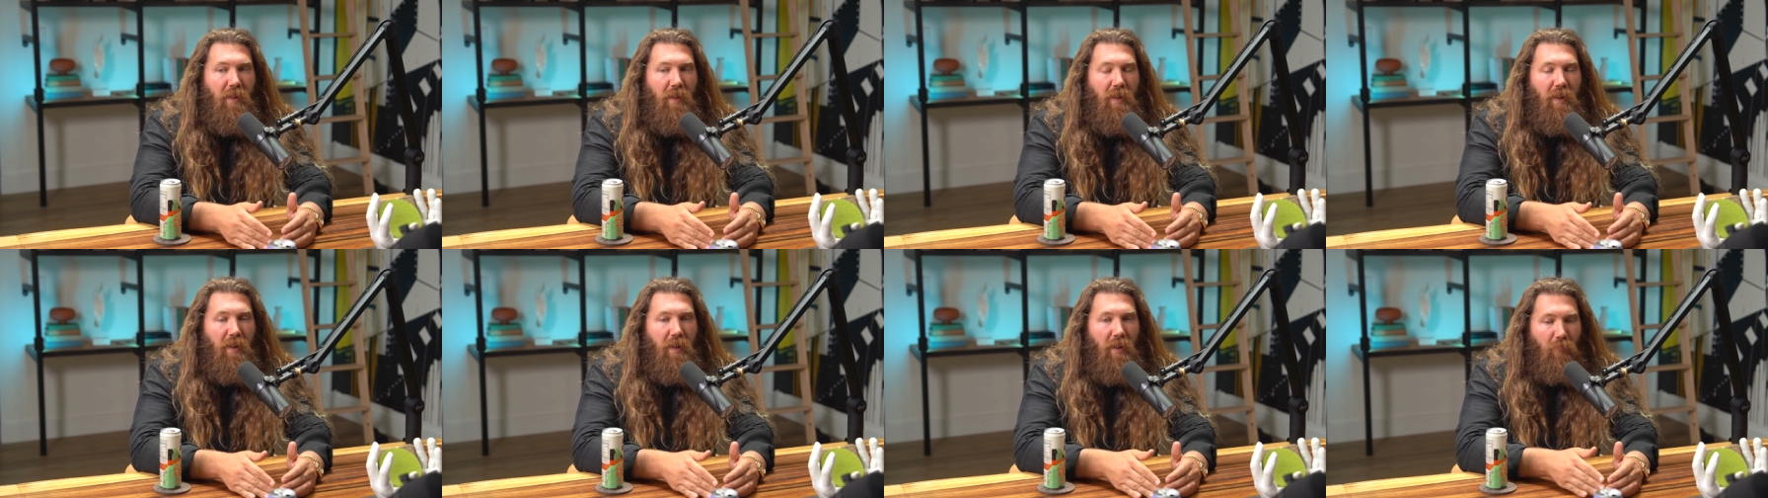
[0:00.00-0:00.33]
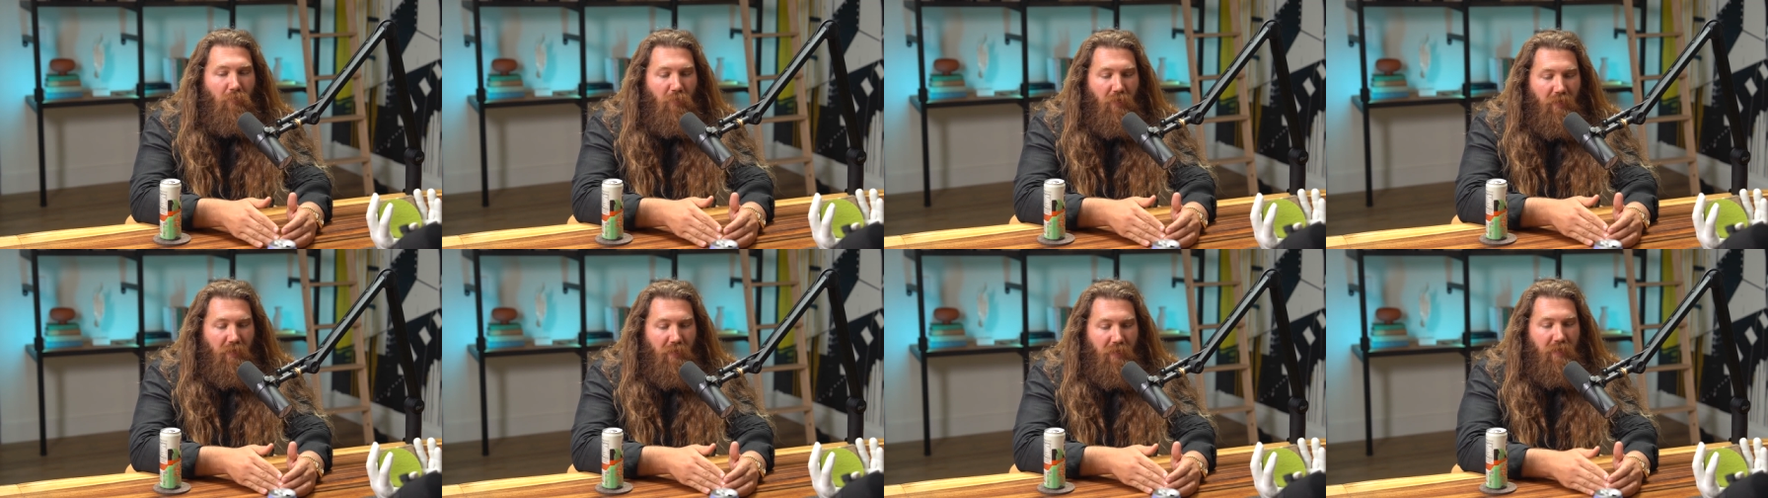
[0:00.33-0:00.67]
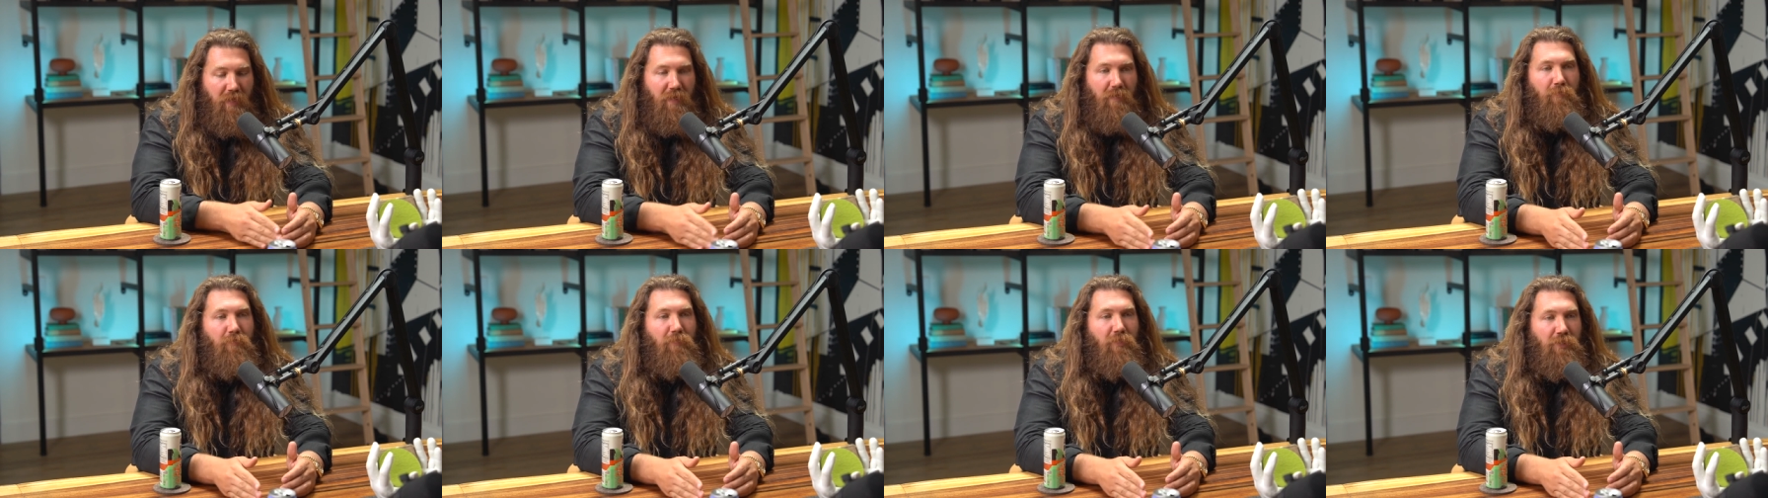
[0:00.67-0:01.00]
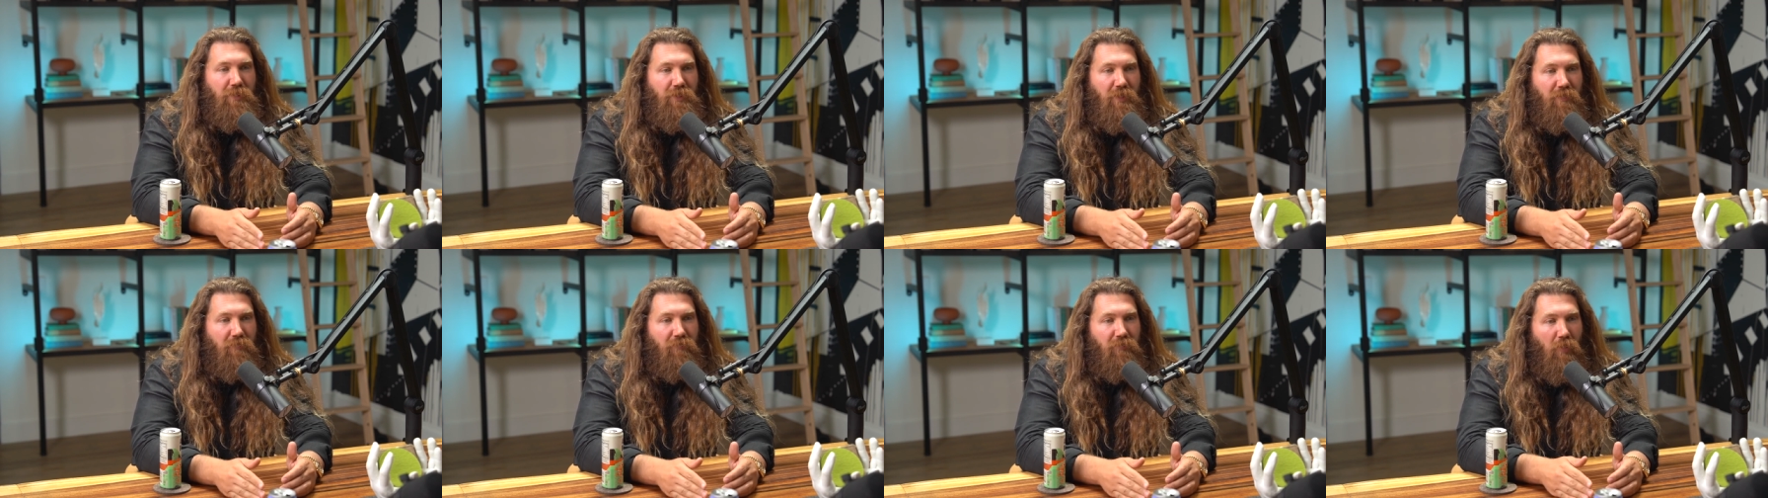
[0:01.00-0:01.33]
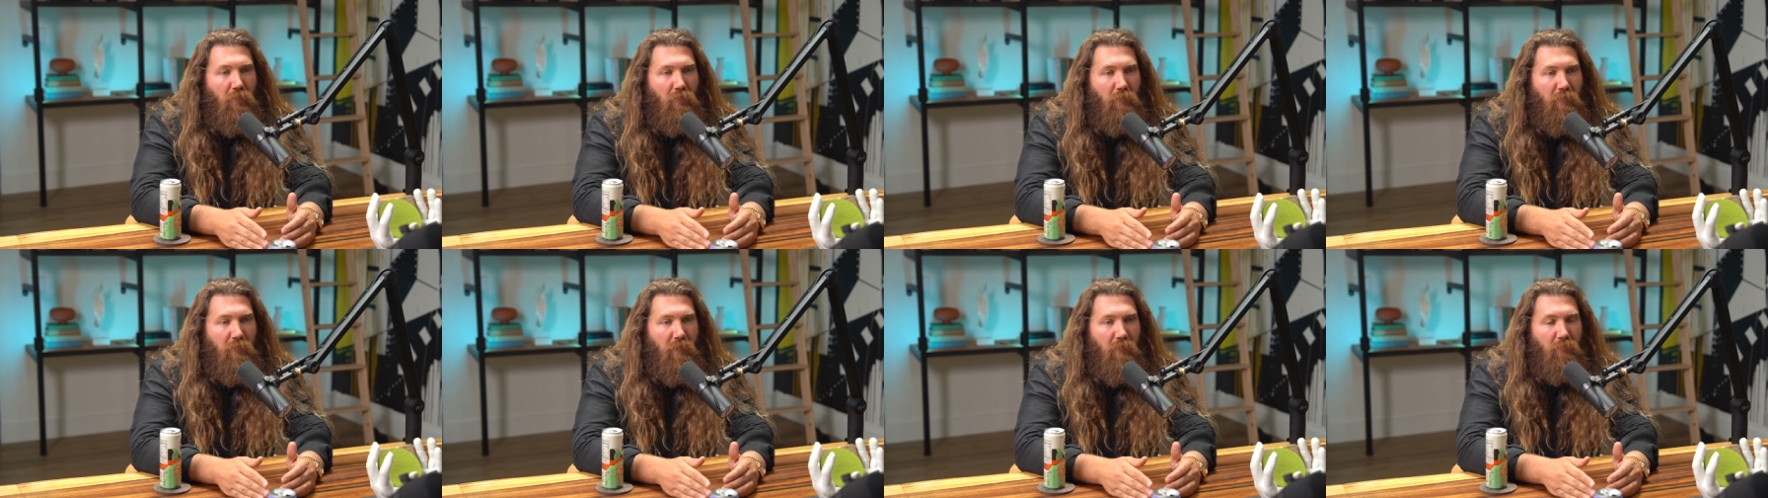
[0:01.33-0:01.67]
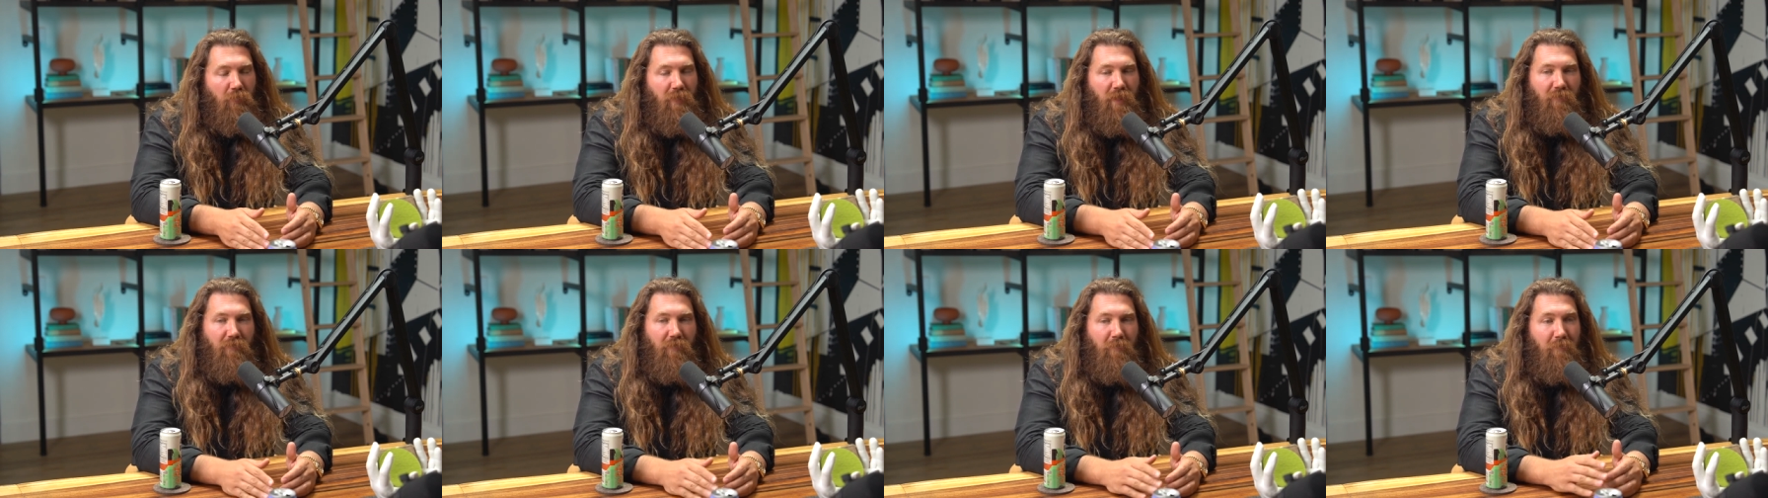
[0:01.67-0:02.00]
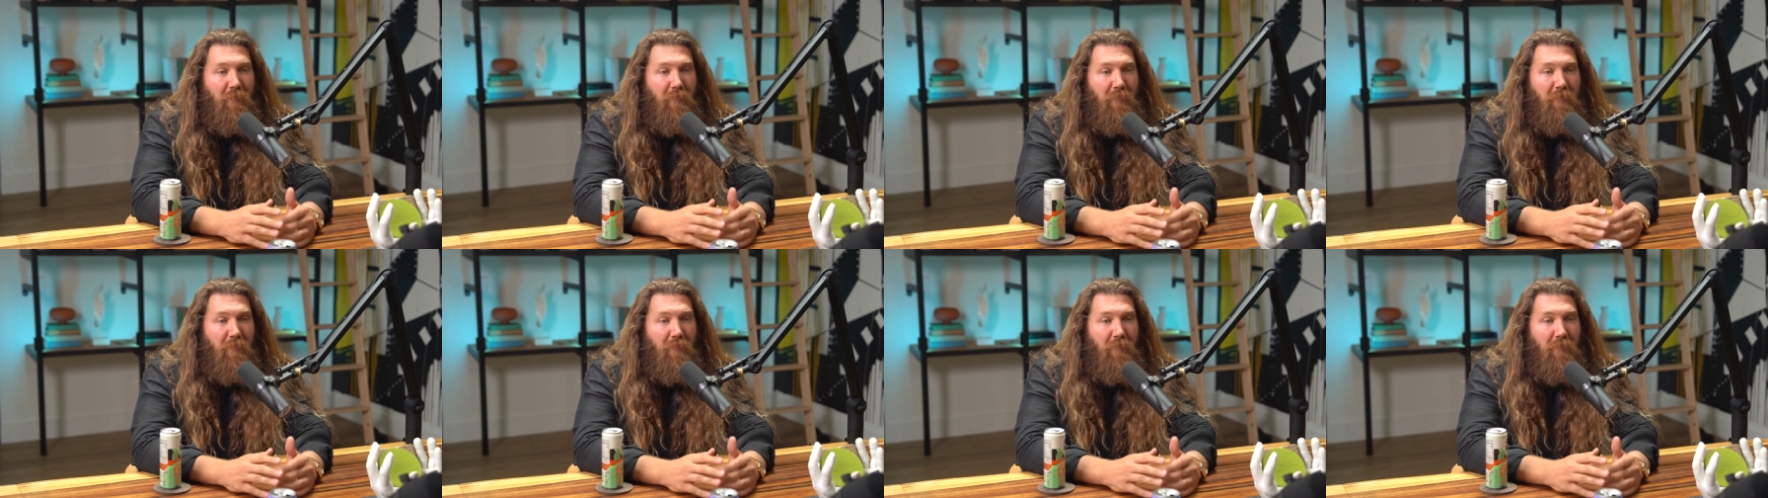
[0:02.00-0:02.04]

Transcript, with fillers: And I want to keep pushing forward, and we have